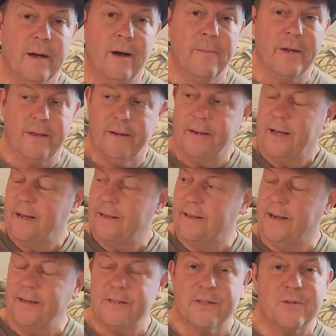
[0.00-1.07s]
I mean, they,
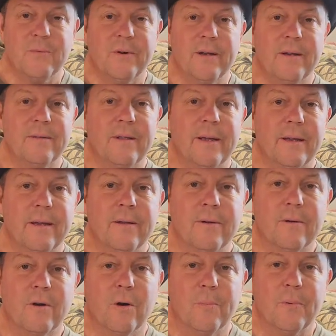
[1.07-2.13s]
they just want to, like, you
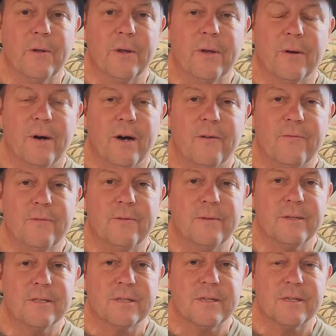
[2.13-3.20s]
know, go play golf
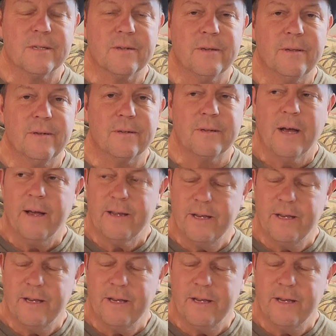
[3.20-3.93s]
and exist on their.